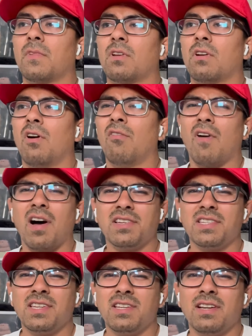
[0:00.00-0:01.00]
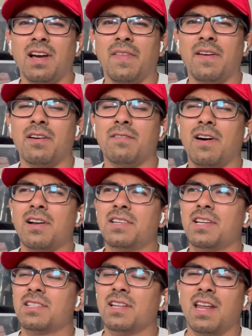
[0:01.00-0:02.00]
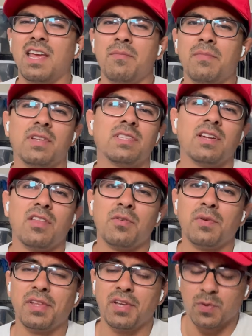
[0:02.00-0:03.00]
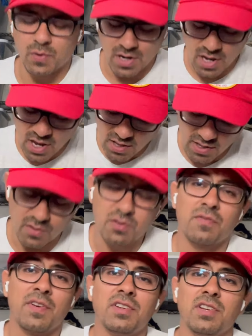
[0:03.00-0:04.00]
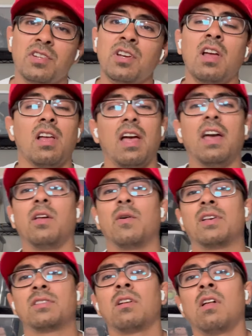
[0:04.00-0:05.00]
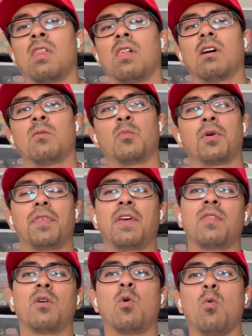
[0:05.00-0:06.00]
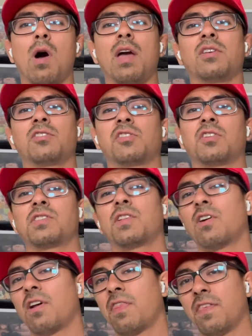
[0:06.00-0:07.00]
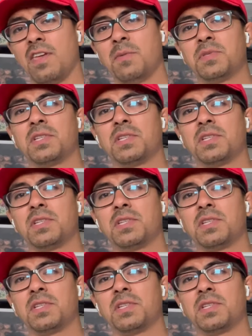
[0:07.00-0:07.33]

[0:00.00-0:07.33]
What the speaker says: Avanti, I think Avanti is the name. It's another really good one. Those are vintage. Anyways, within the Hawaiian shirts, there are themes